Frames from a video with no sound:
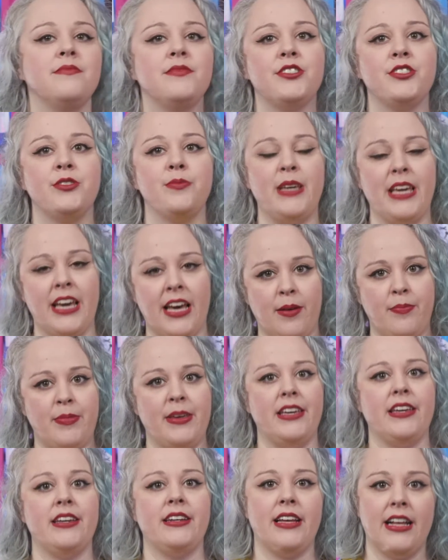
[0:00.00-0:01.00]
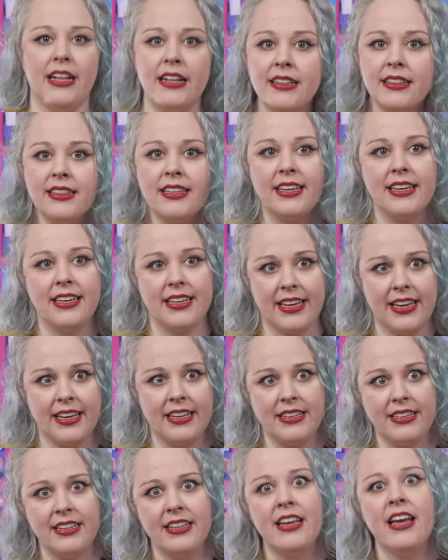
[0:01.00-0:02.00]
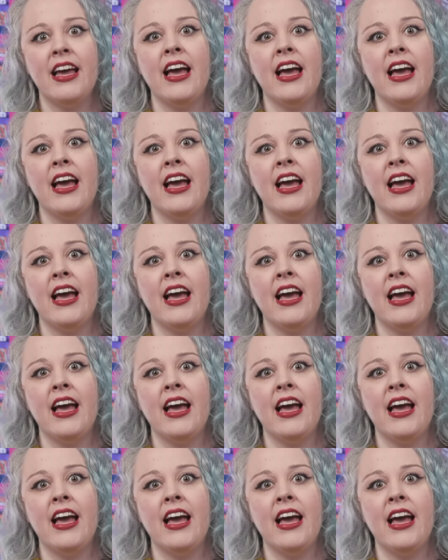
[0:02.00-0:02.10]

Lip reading: to be happy and healthy again.